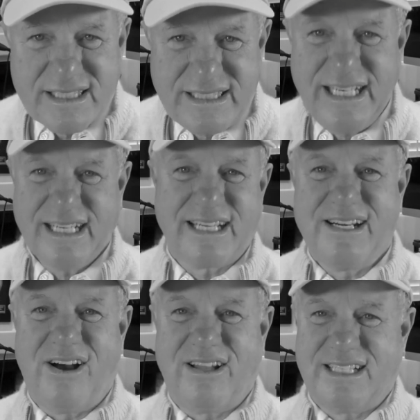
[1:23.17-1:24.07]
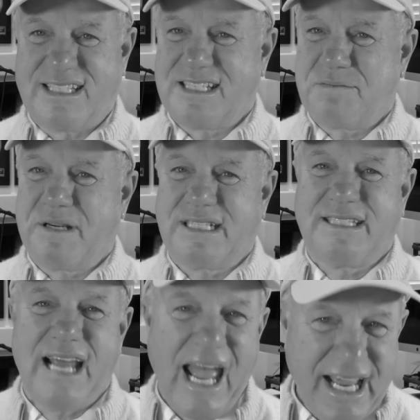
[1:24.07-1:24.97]
Tina Canales, a
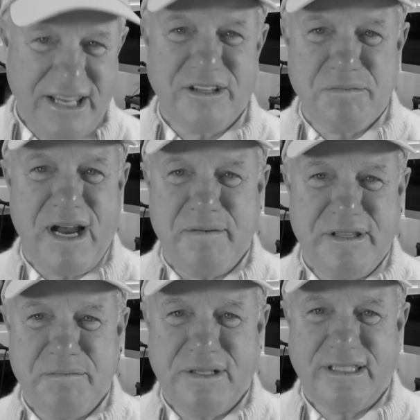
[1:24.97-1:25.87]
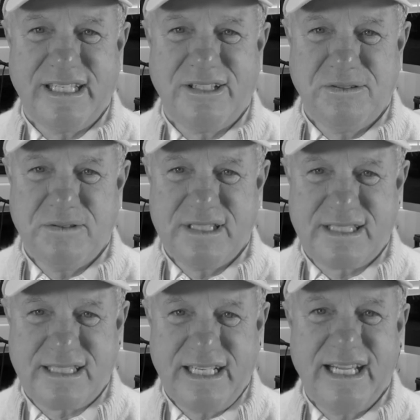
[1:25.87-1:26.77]
spectacular mom in the building who
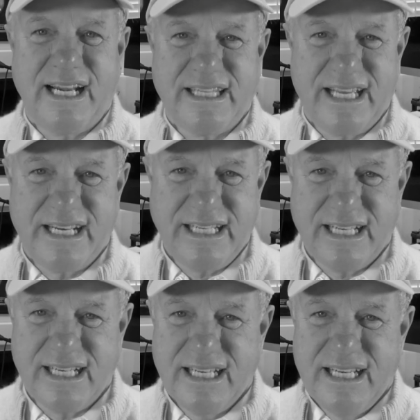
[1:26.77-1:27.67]
was in on the idea,